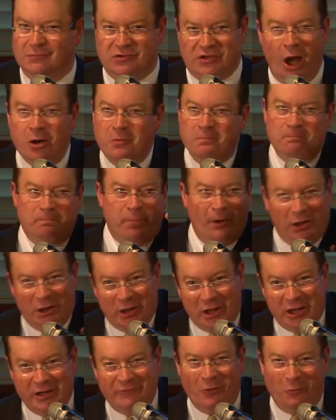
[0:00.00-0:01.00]
Don't
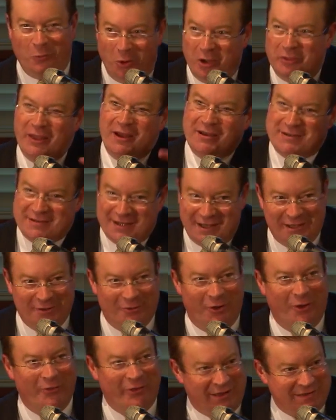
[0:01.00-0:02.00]
believe a word they tell
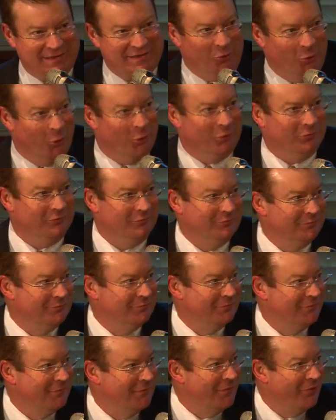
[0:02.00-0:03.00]
you on that score.
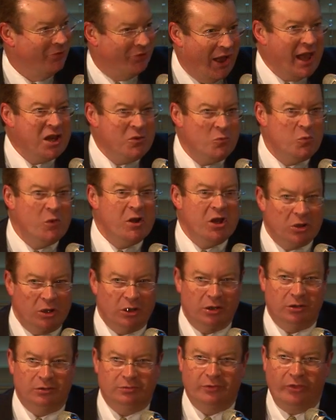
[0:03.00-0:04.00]
They will
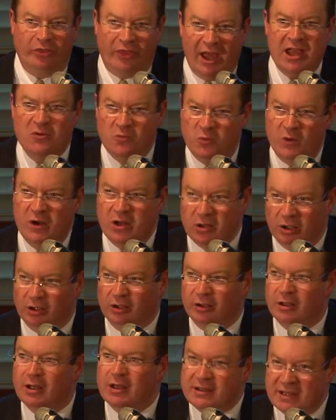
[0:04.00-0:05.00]

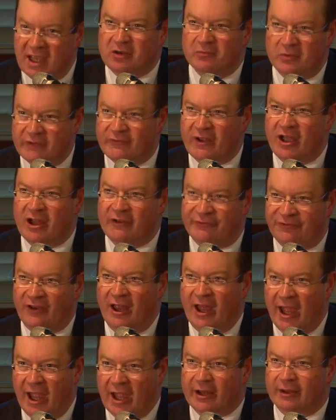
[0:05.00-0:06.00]
get rid of our
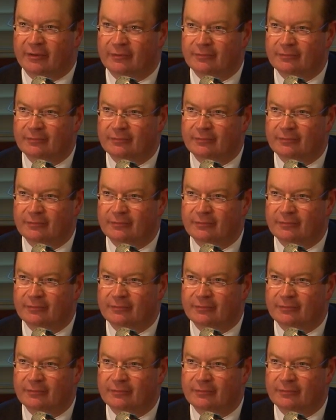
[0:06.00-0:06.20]
flag.